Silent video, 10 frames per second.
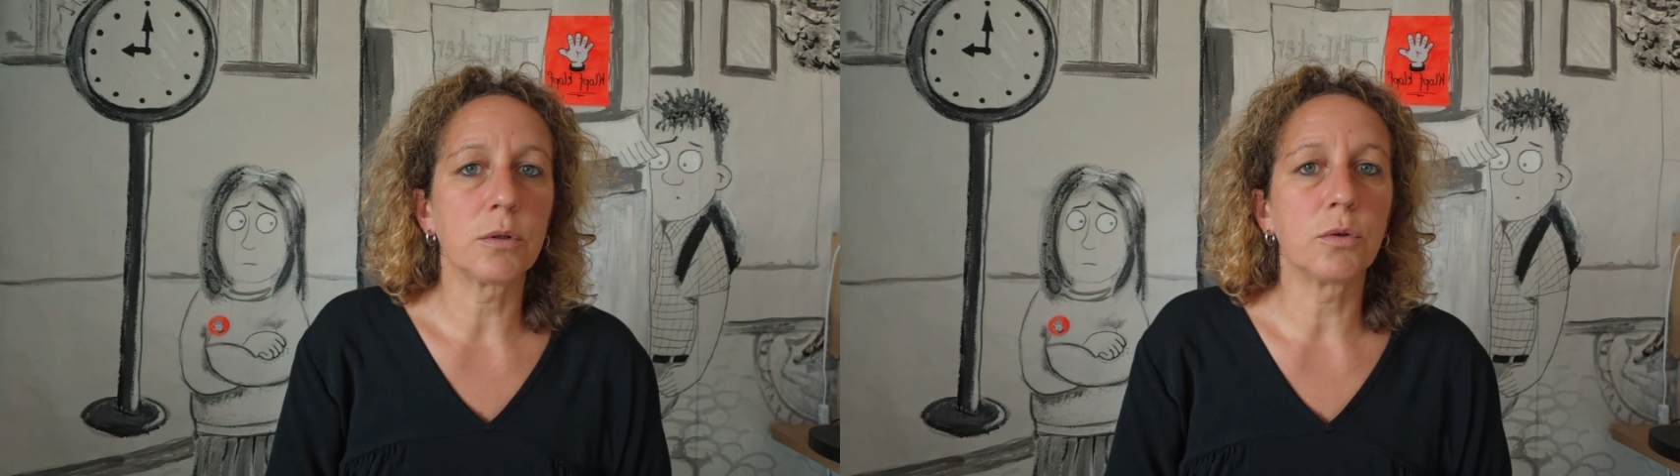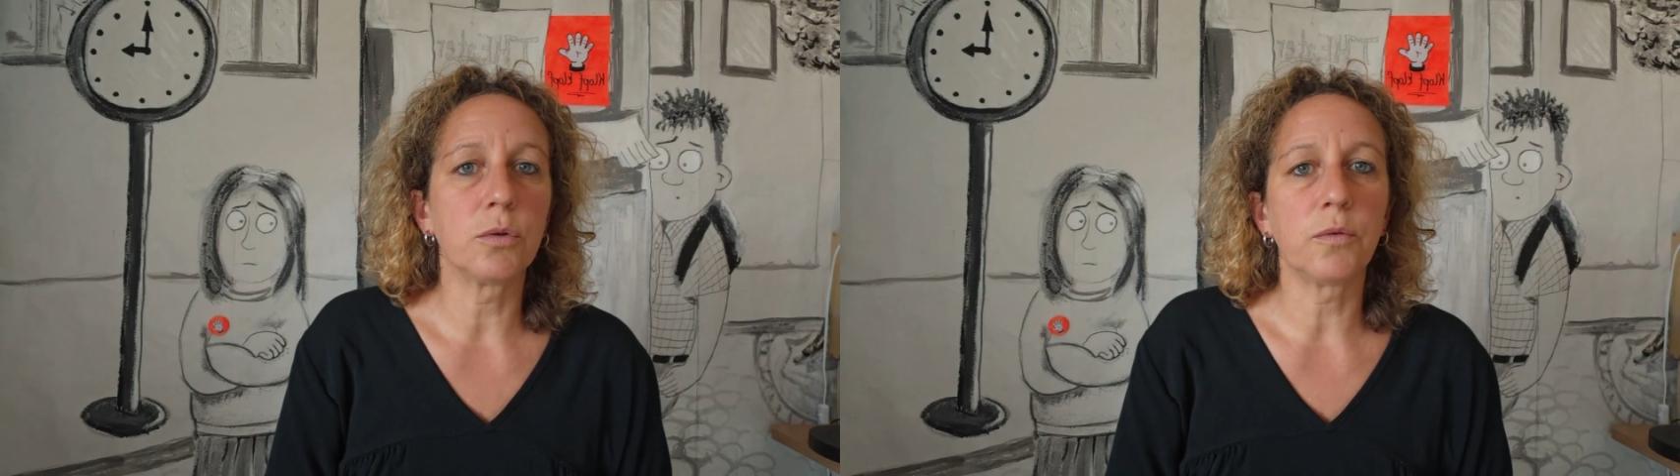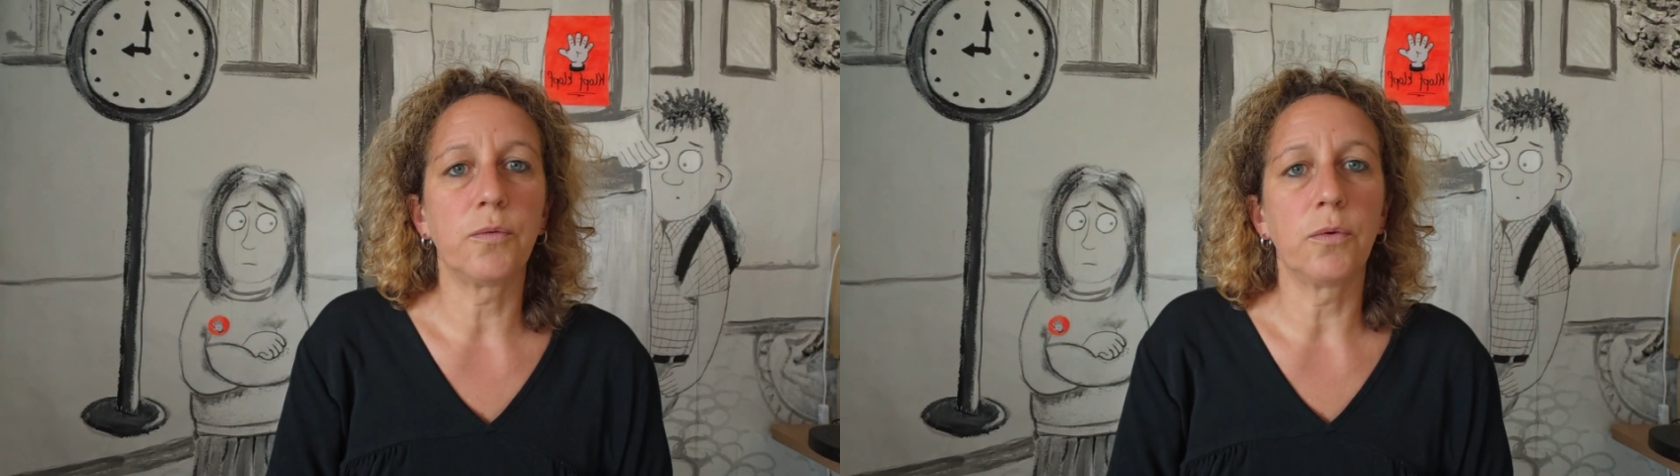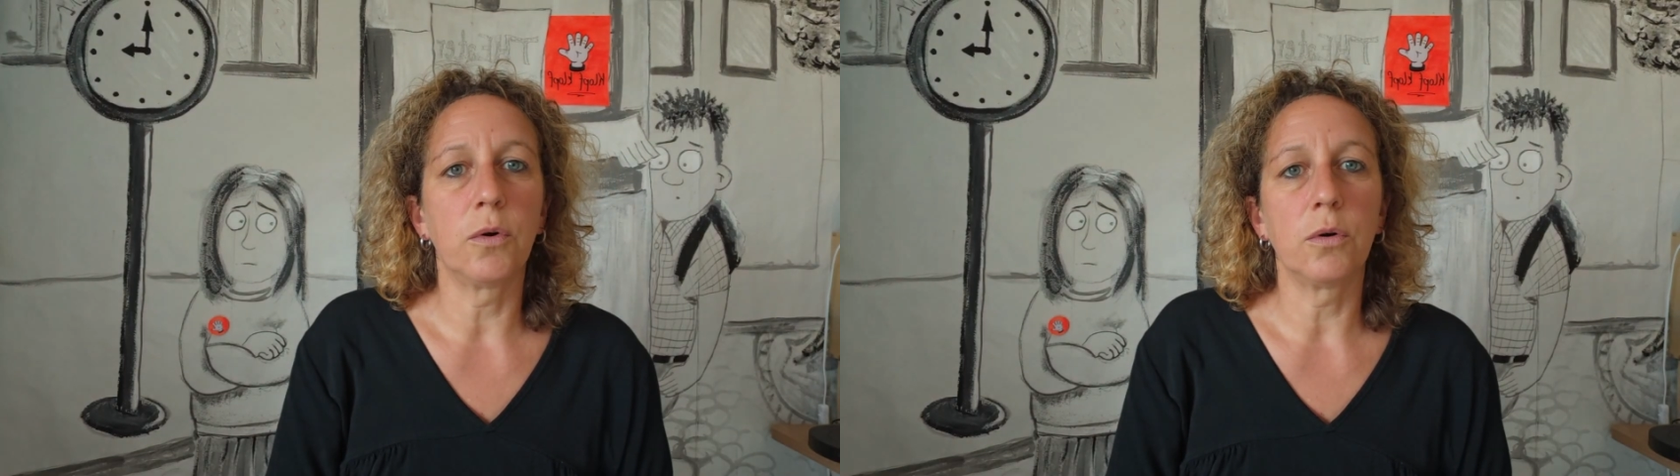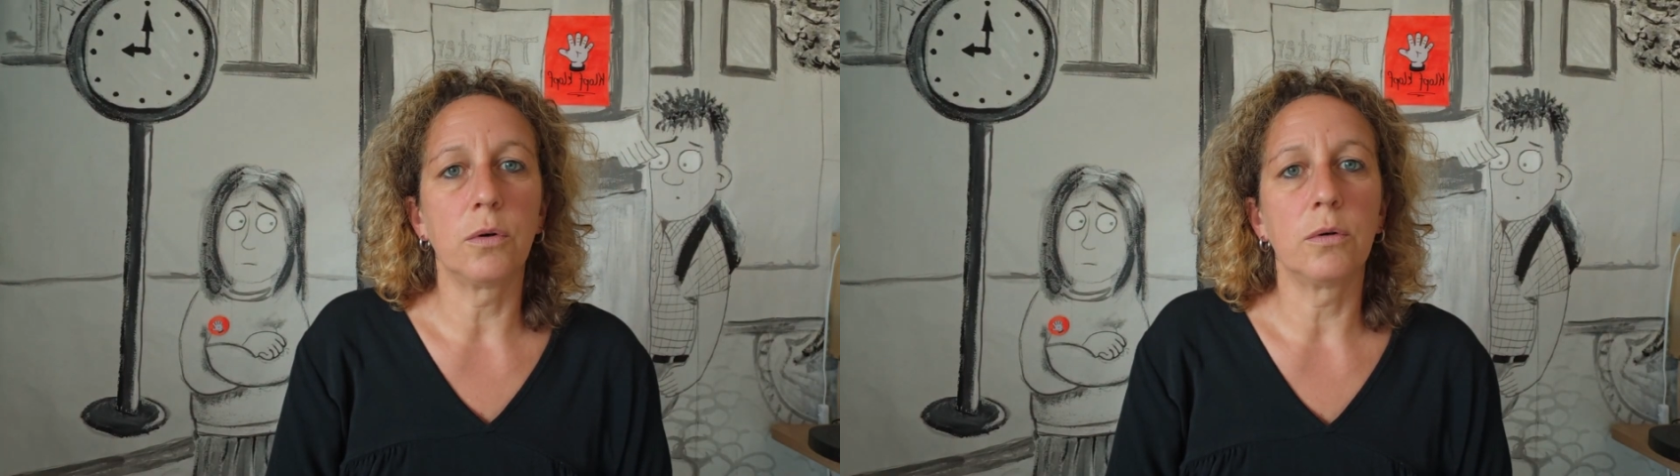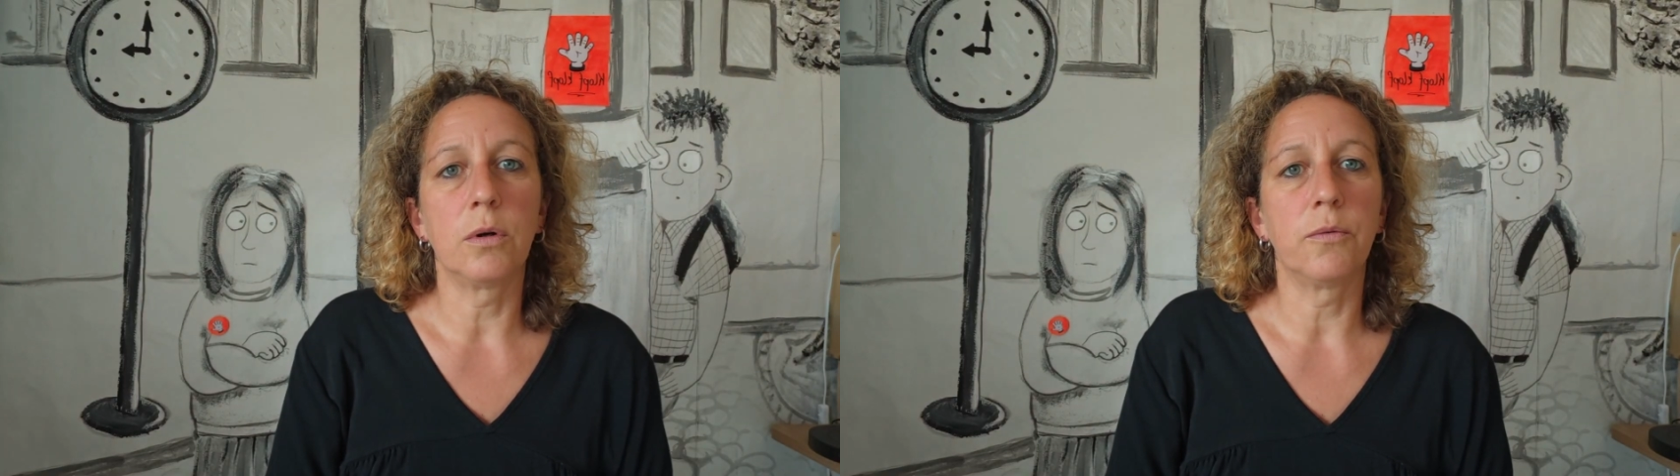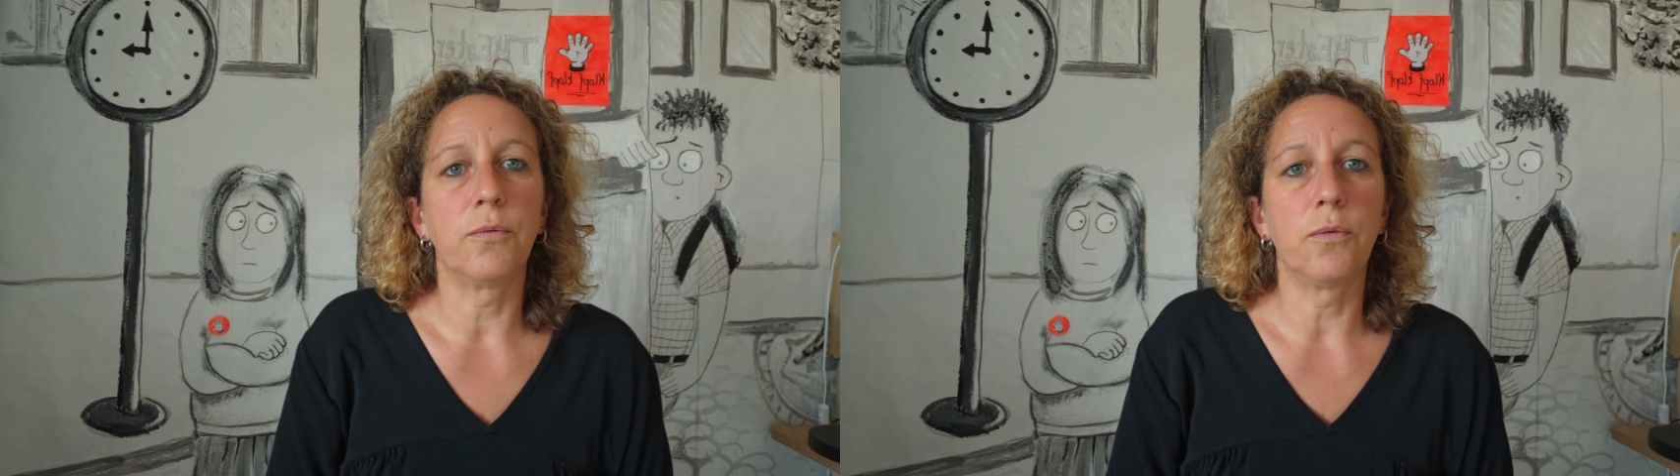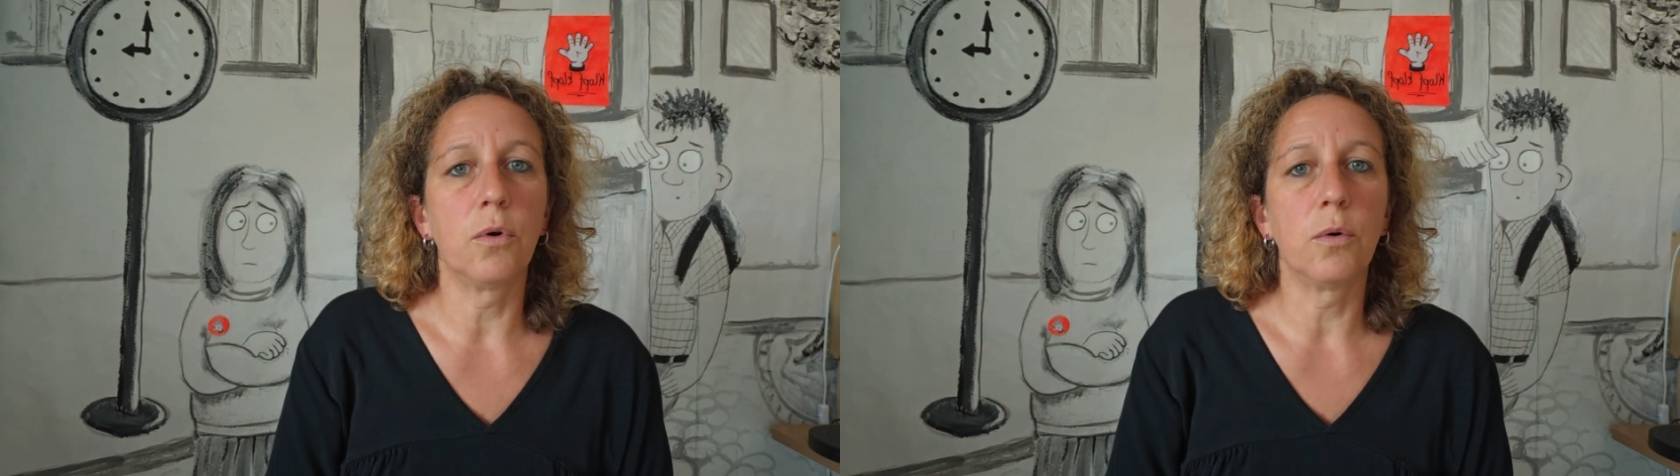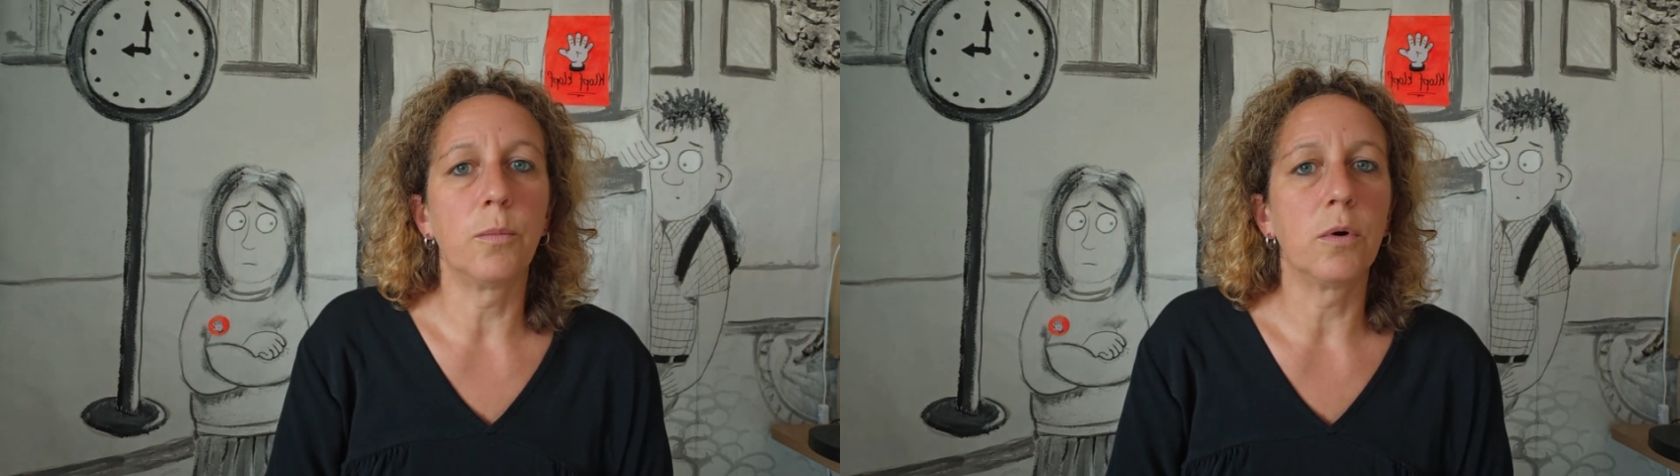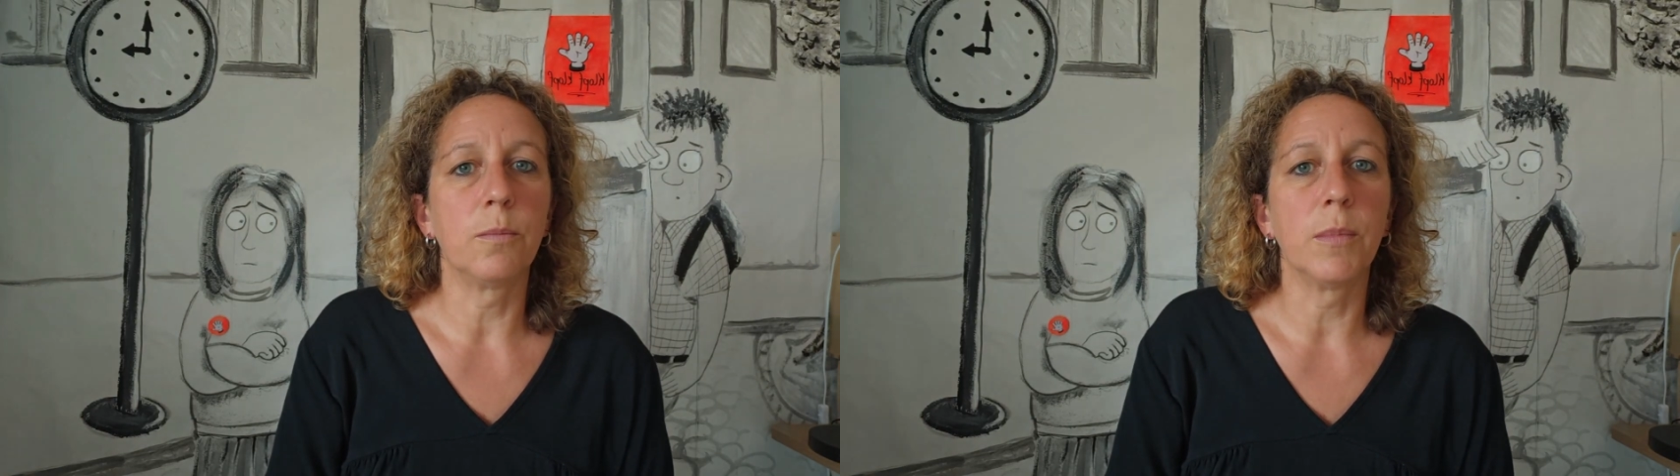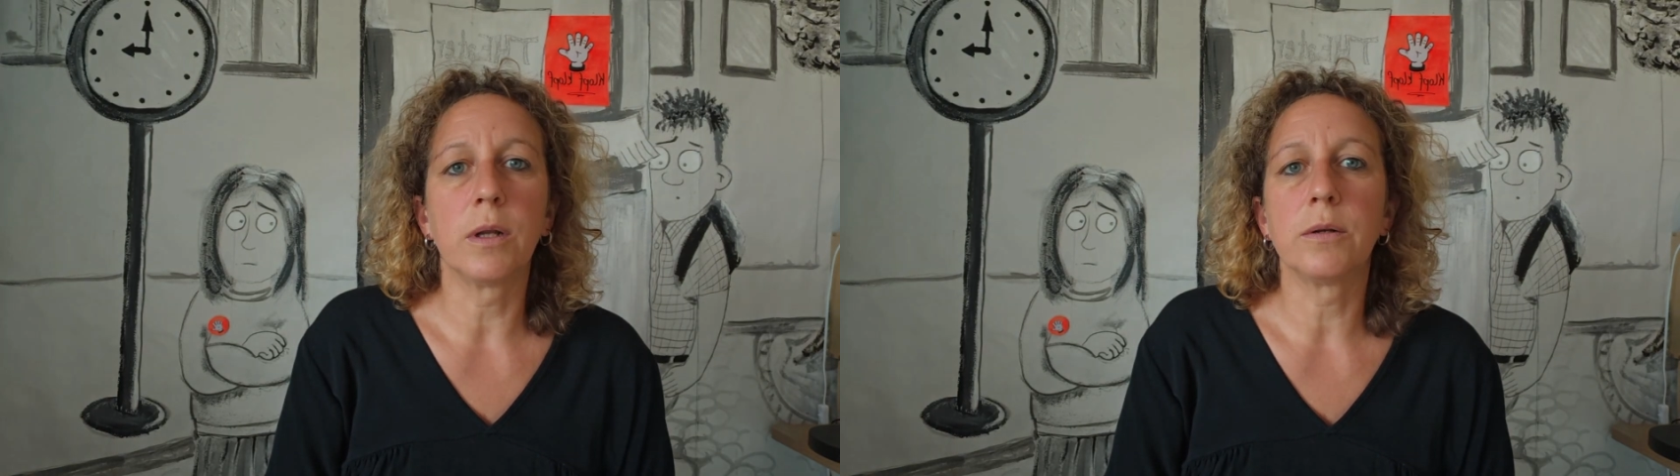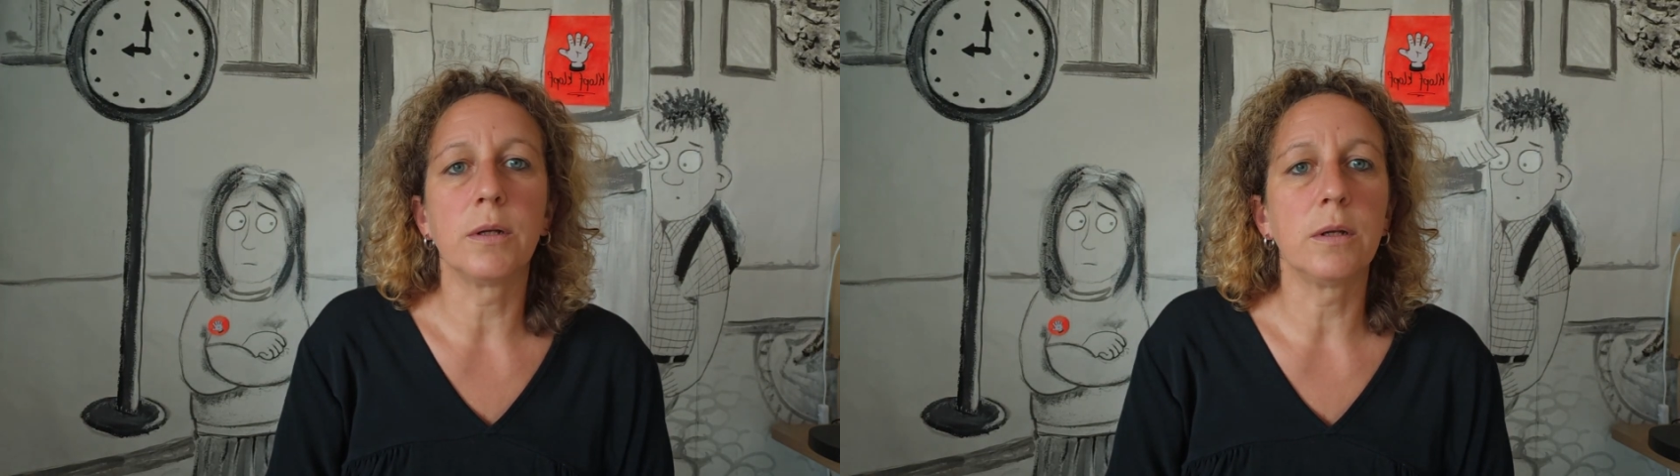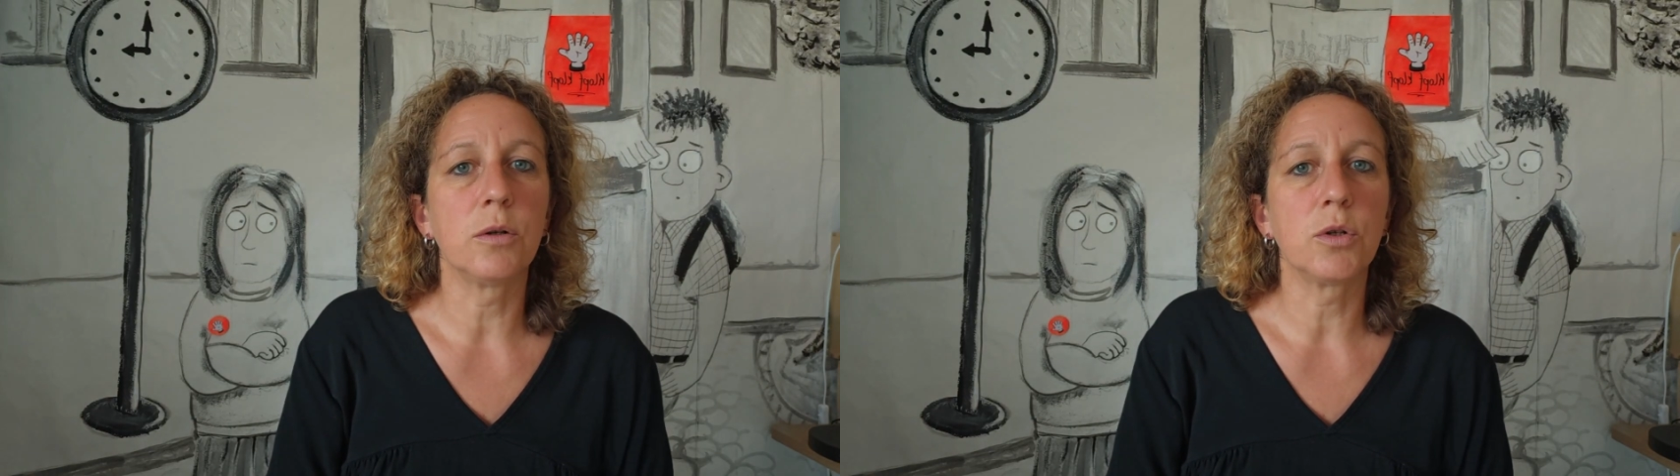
good for a form or melody,